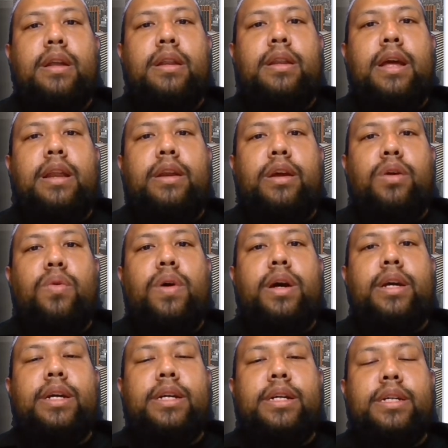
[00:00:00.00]
that
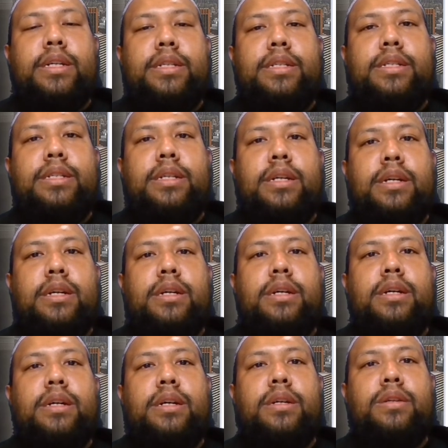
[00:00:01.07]
requires
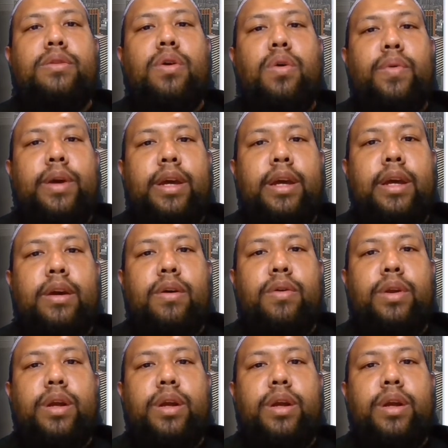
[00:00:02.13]
drawing or